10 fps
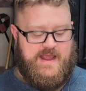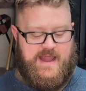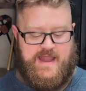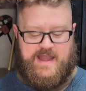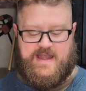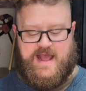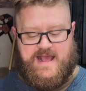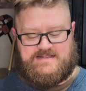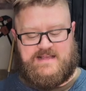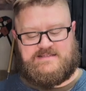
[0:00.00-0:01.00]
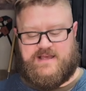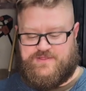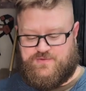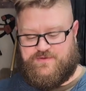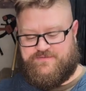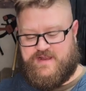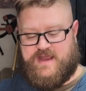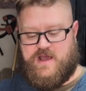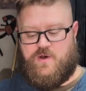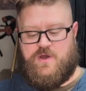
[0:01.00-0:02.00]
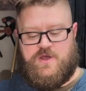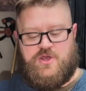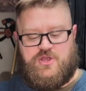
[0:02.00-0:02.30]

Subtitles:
and as I said through the video,